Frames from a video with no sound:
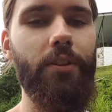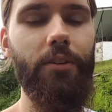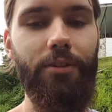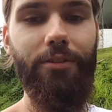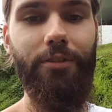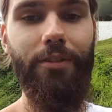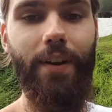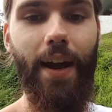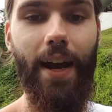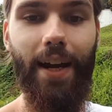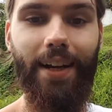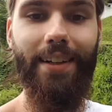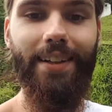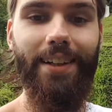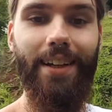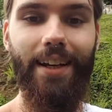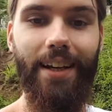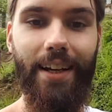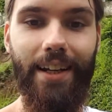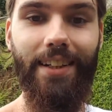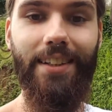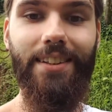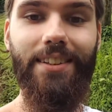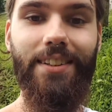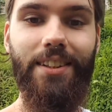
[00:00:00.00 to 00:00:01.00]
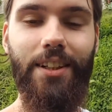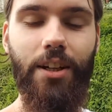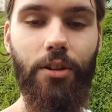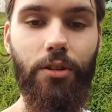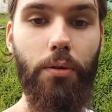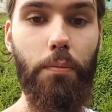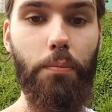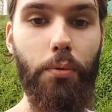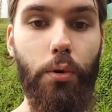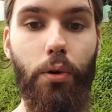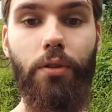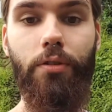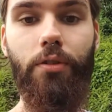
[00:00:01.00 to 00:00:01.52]
the
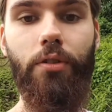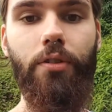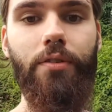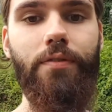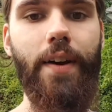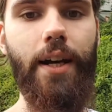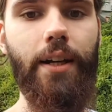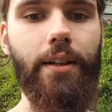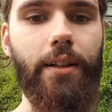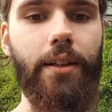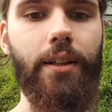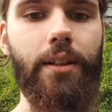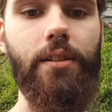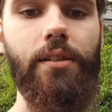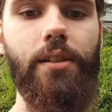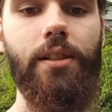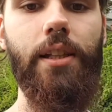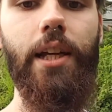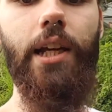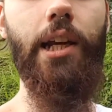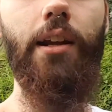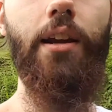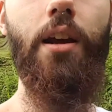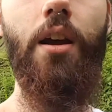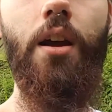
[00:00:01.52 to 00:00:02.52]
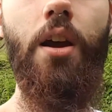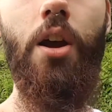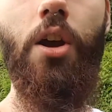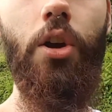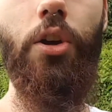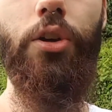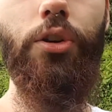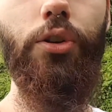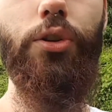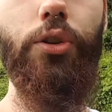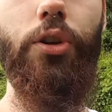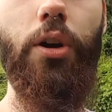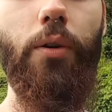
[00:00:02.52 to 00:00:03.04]
beautiful fact is that
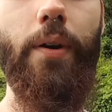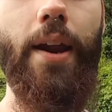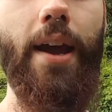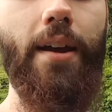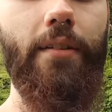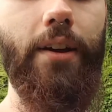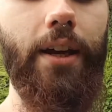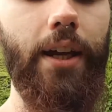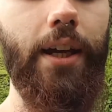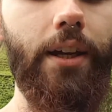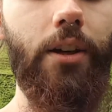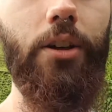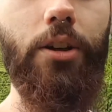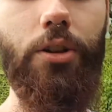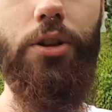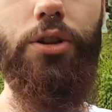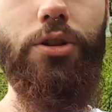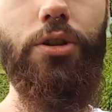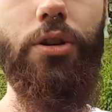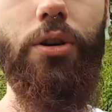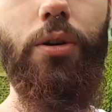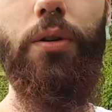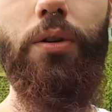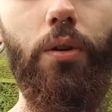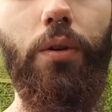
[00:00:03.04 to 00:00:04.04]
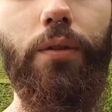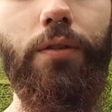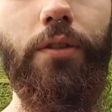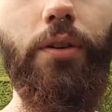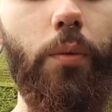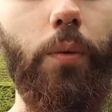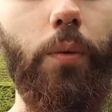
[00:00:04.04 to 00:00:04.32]
you don't have any control over